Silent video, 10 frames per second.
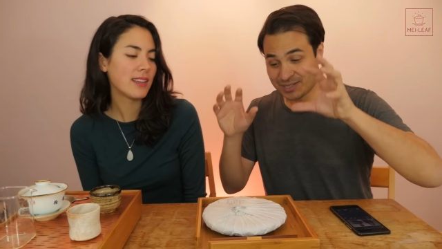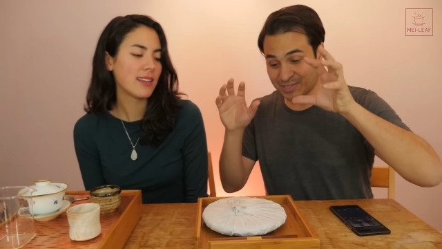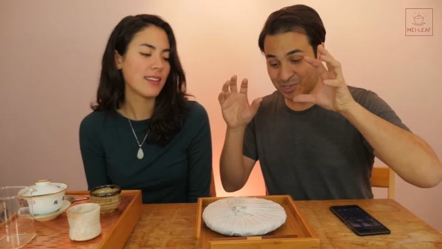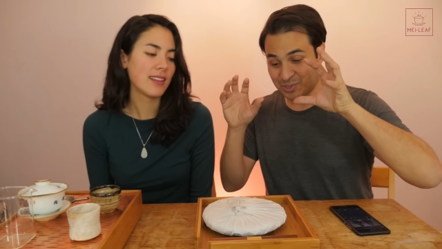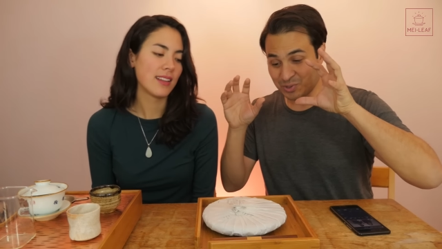
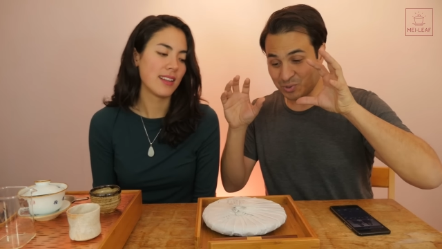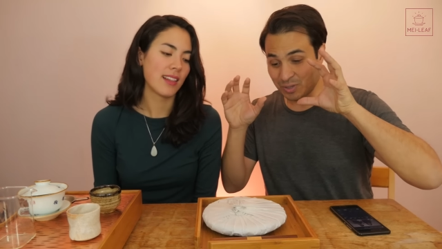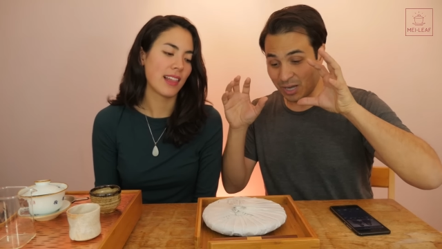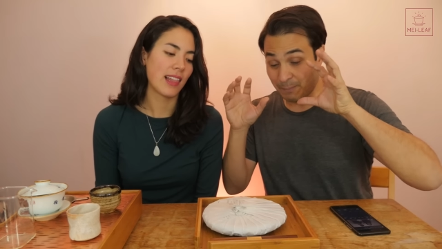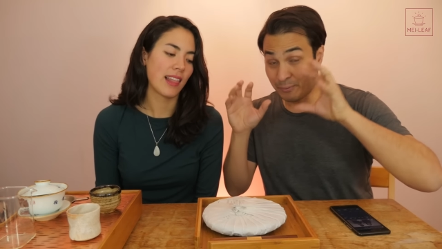
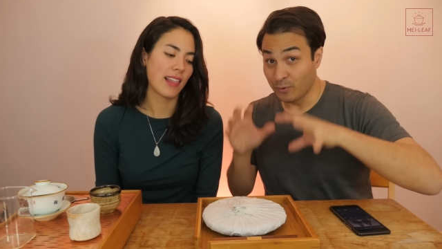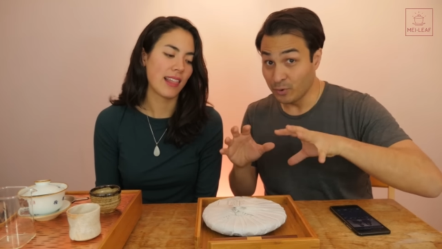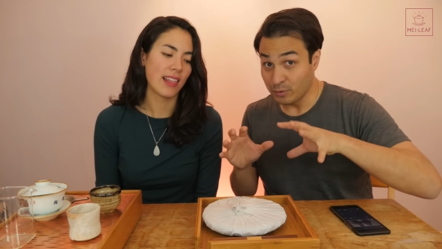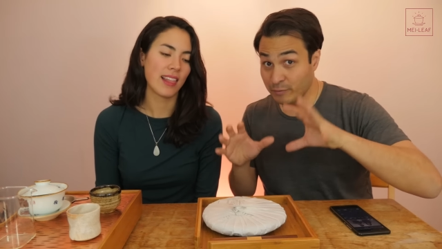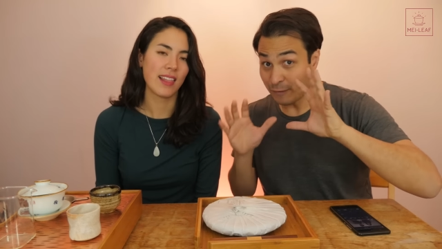Speaker 1: to
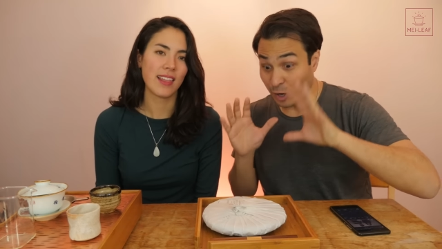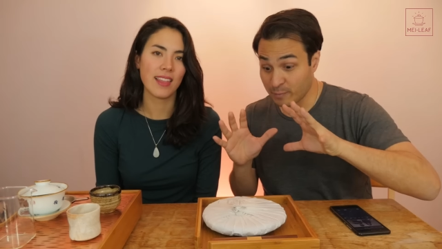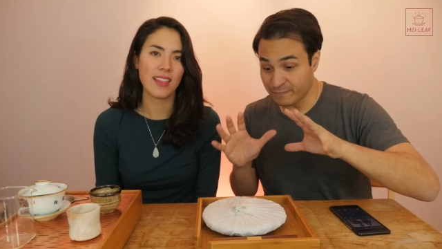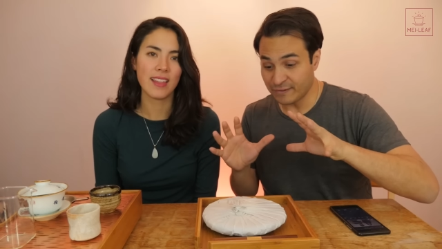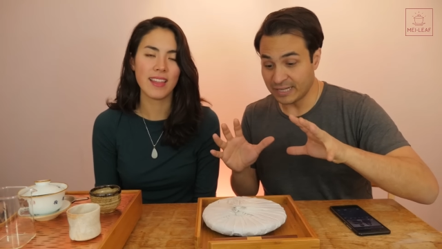approve,
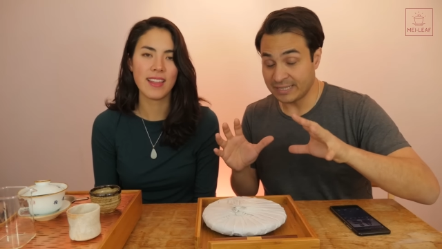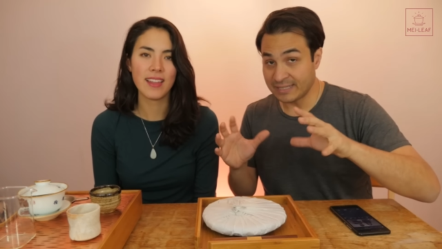hopefully,